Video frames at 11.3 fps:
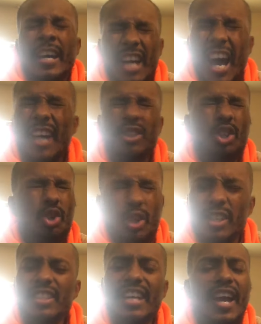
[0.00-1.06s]
God, you
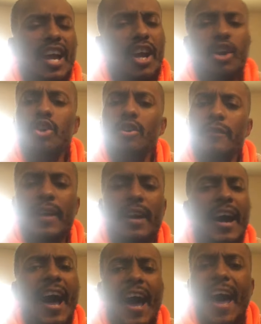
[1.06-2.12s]
deserve the
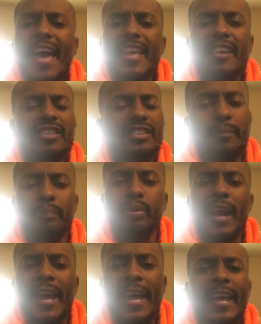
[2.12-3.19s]
highest of
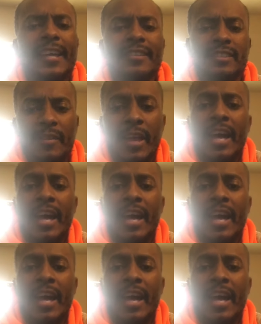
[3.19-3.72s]
praise.